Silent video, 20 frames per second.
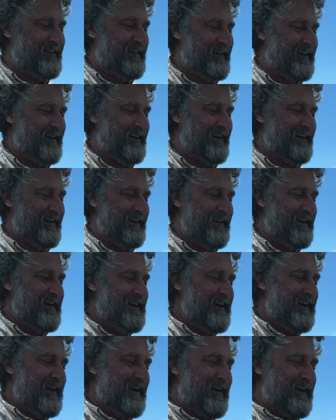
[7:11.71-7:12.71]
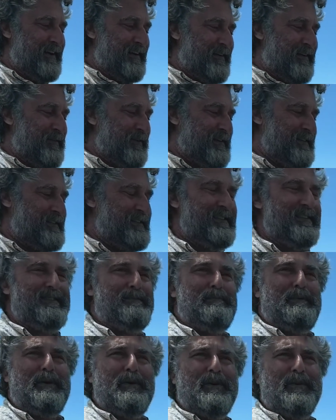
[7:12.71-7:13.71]
and
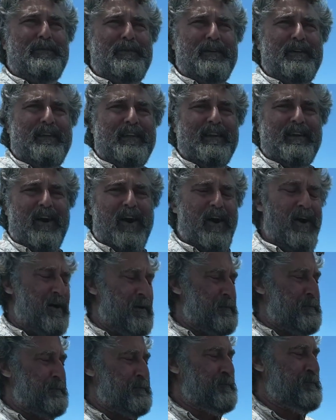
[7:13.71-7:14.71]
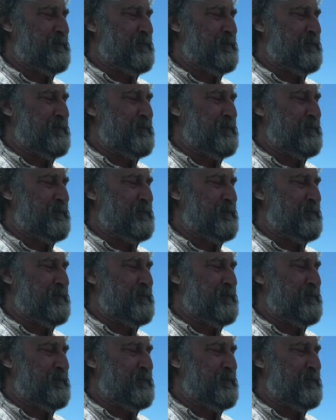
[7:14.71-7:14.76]
uh, calm.